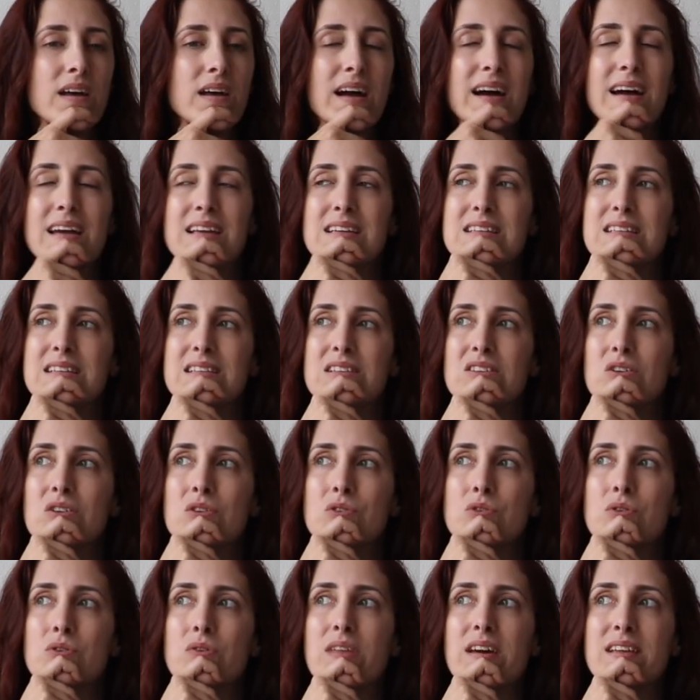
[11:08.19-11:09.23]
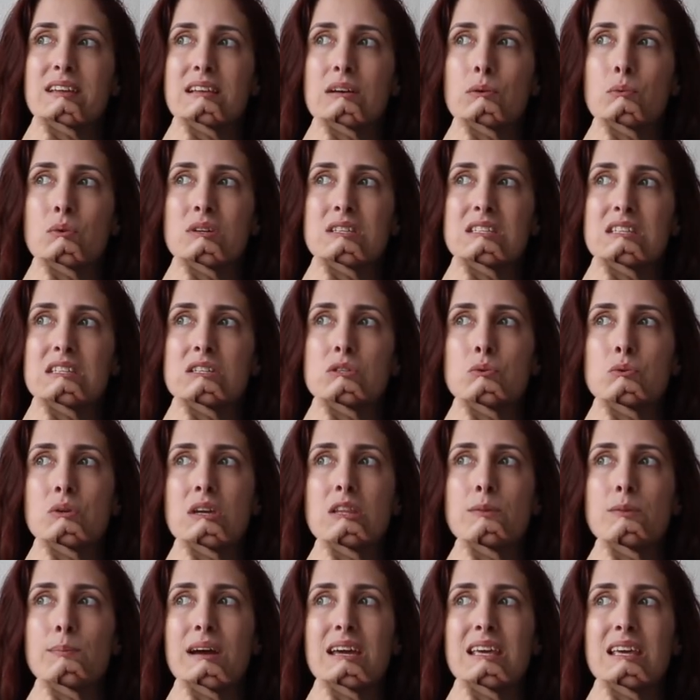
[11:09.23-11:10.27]
I told you that I was
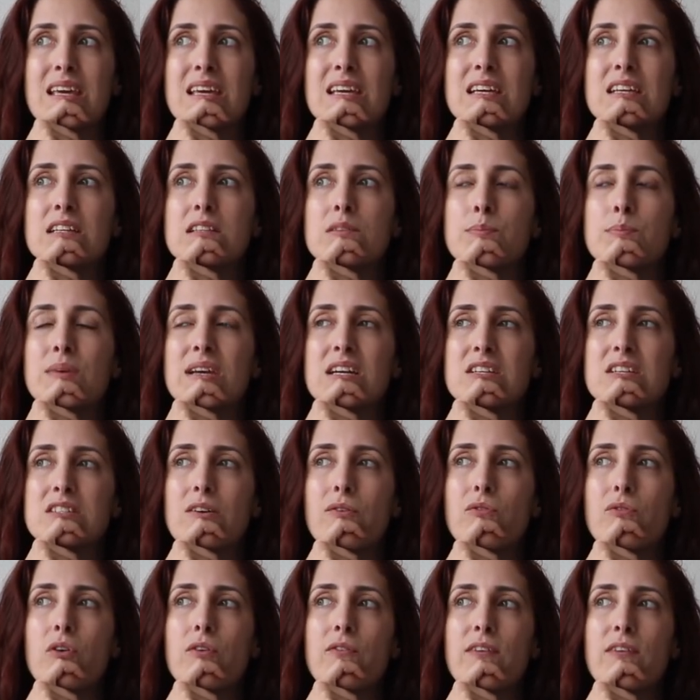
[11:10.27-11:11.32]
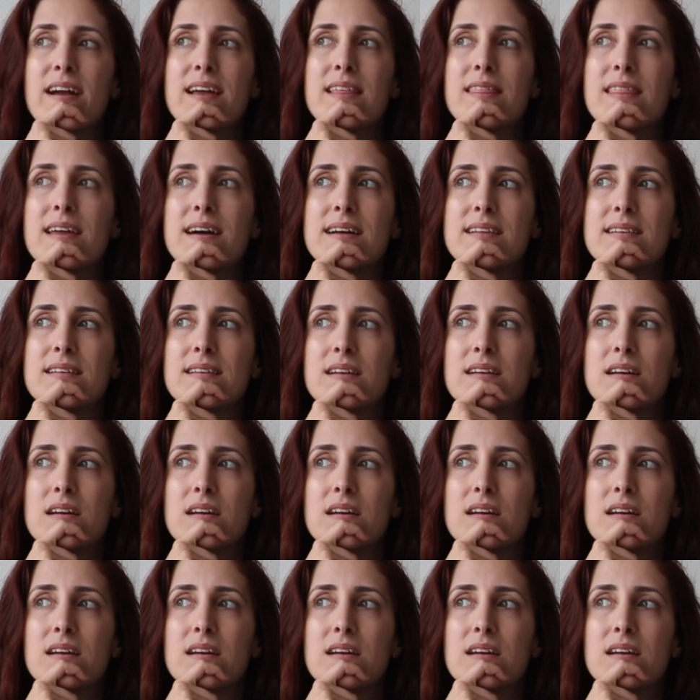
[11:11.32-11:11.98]
intrigued by it because of the fact that,